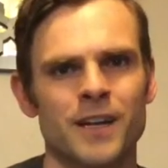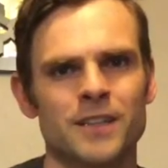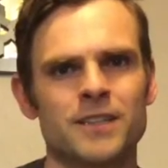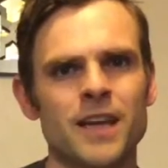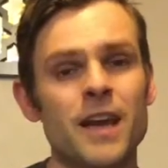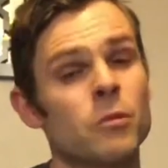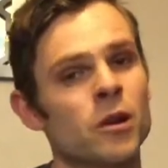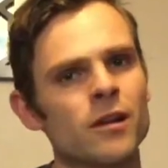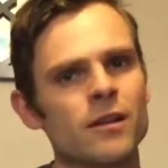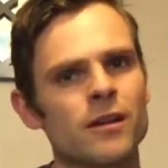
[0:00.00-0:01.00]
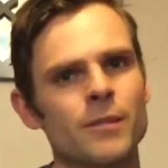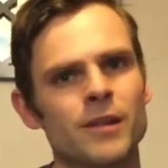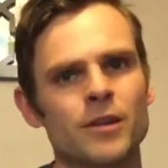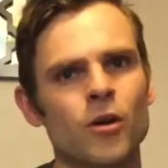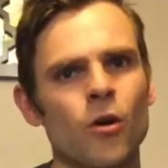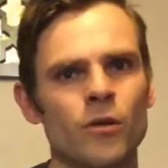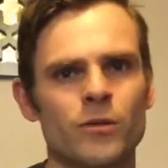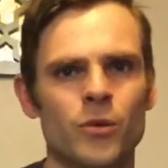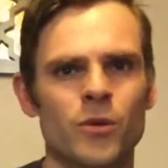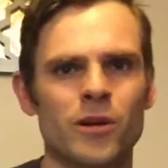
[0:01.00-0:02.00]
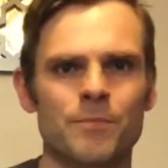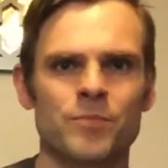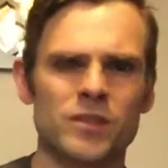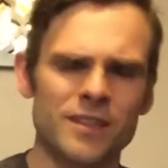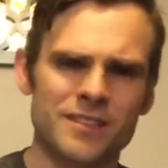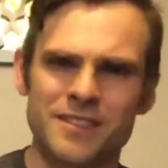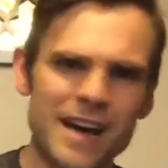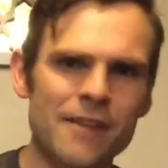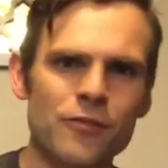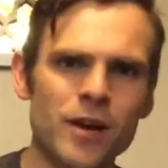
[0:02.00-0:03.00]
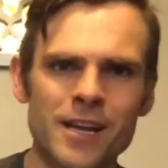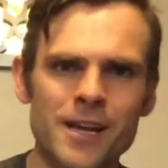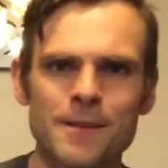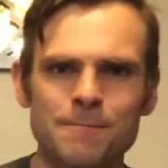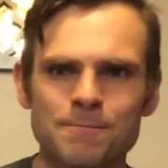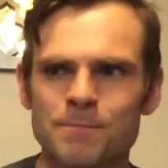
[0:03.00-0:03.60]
Today we're going to learn about the Cold War. So let's dive right in.